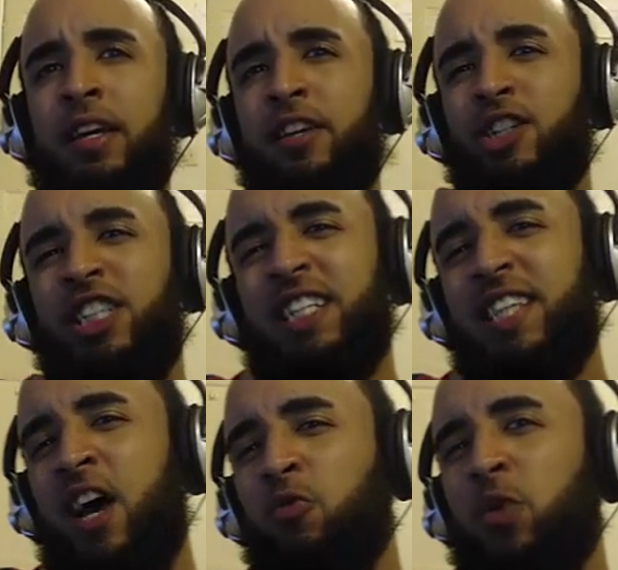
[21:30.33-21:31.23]
Your shit
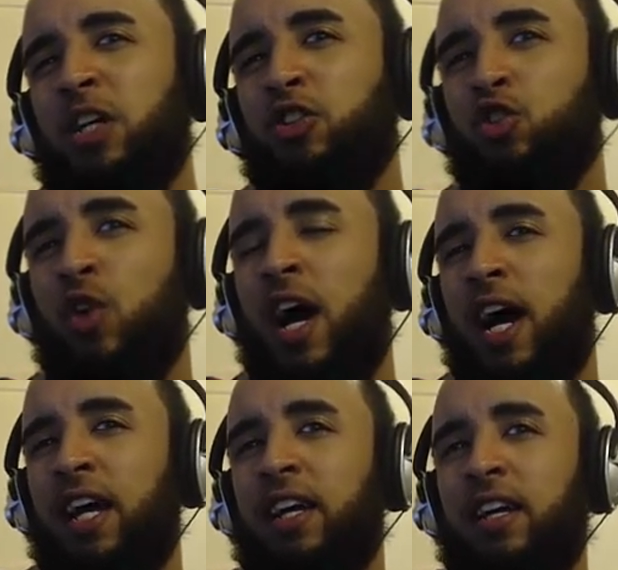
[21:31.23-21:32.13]
sound real
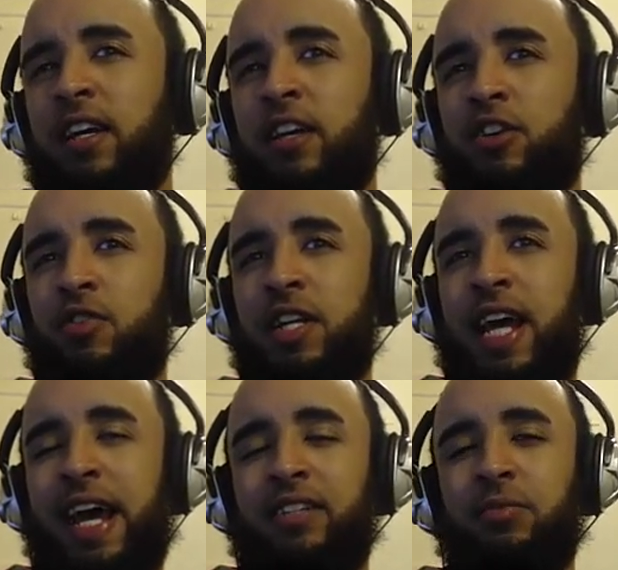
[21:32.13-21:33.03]
dry. You need
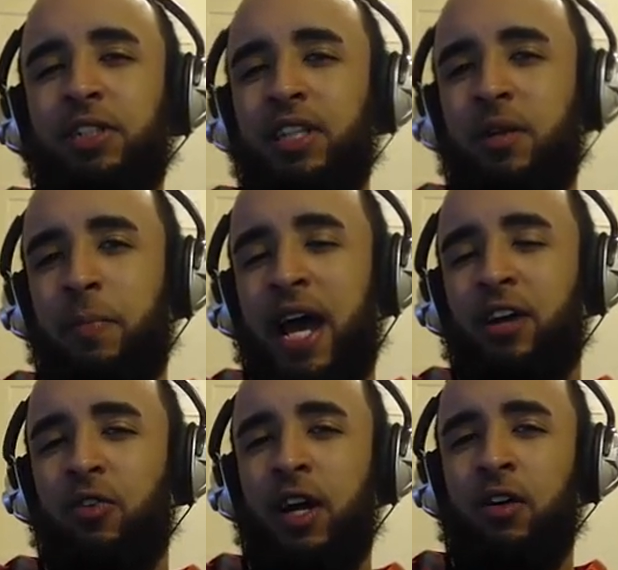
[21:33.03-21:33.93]
to add some shit in the
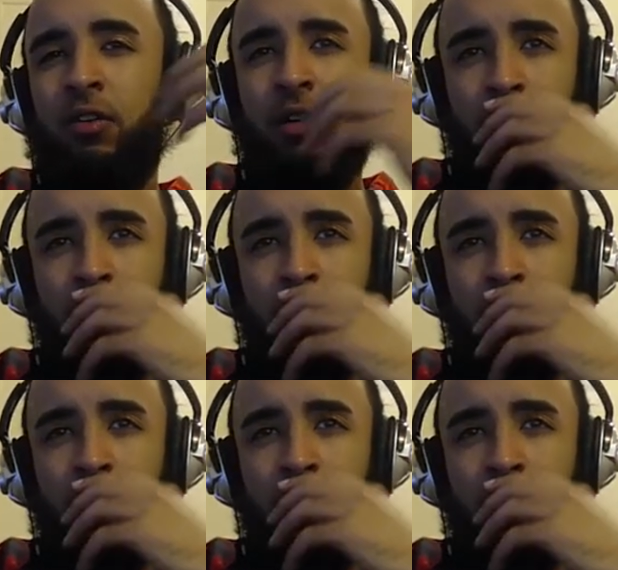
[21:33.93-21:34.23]
background.